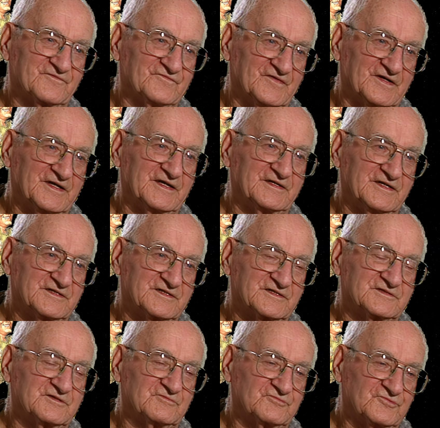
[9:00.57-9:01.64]
funny, and this
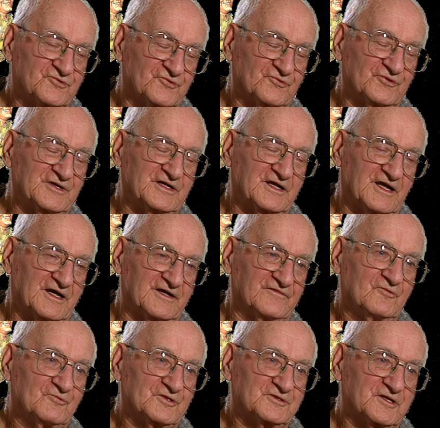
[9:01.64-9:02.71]
is true in life,
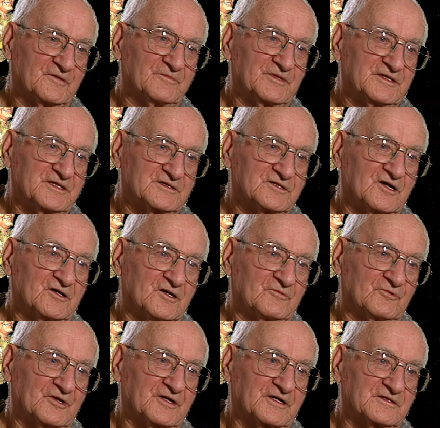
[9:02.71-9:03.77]
where somebody does all the
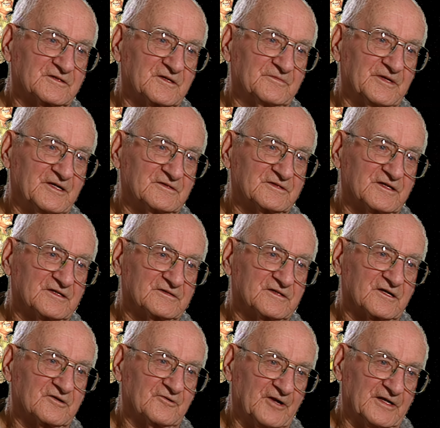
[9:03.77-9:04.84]
work and somebody else gets the
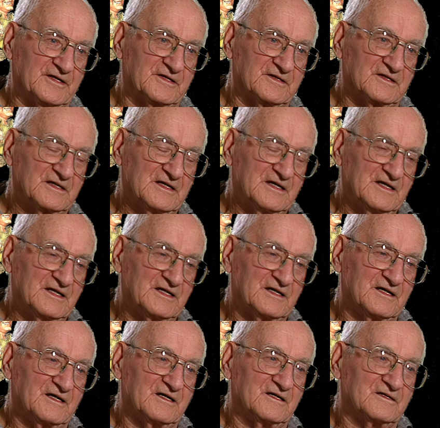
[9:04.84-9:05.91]
credit.
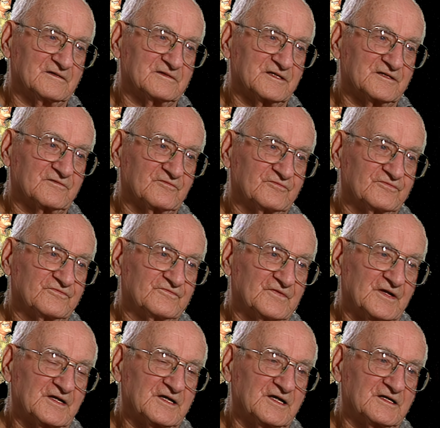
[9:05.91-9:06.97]
This
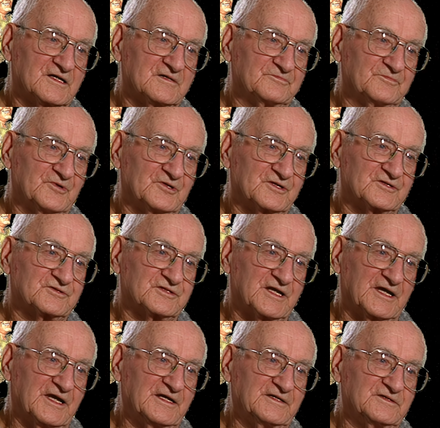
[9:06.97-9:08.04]
fella got up on the
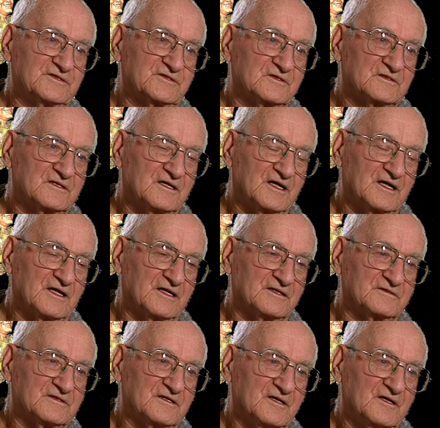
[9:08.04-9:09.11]
stage and